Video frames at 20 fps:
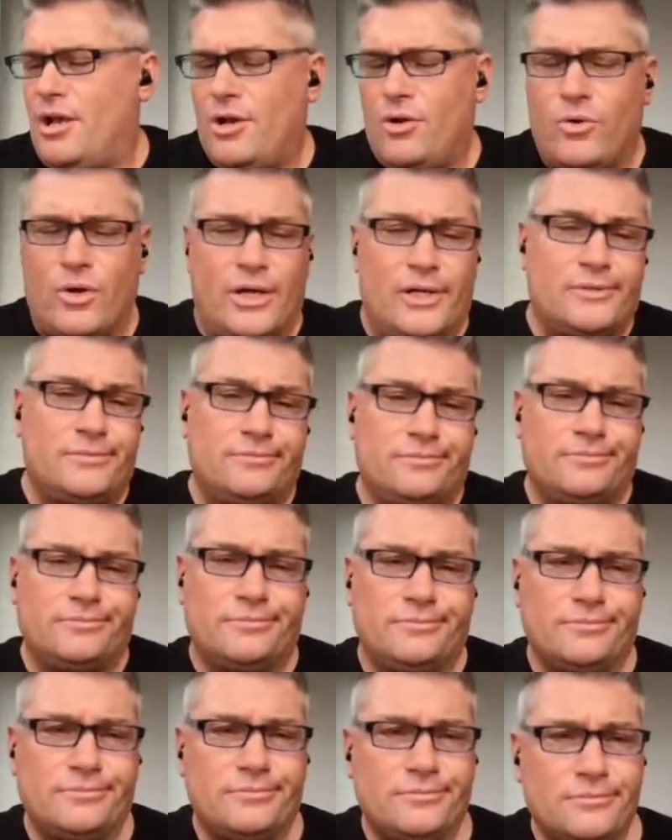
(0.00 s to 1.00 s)
well,
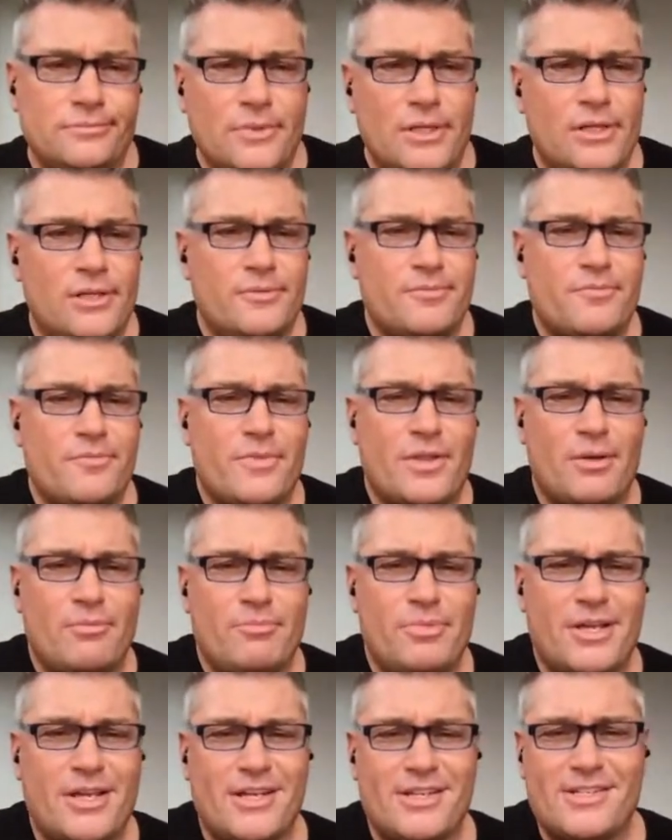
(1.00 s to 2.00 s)

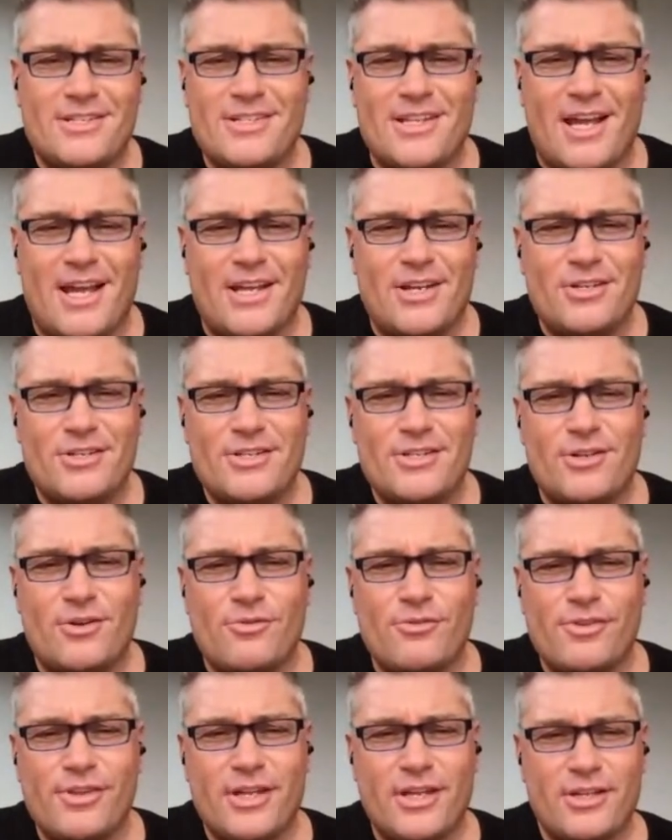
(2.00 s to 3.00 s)
because I just
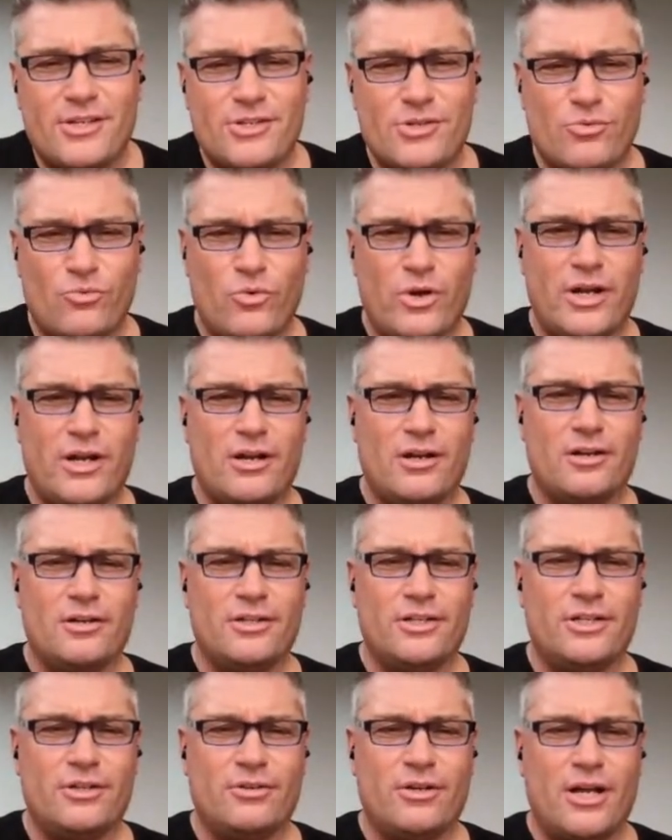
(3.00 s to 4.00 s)
don't think it's
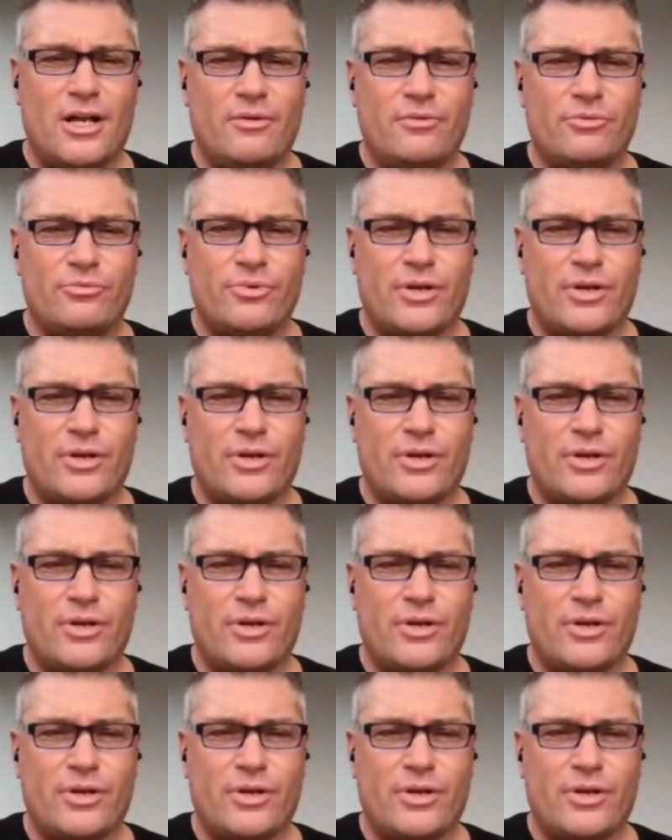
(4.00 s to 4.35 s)
where, I would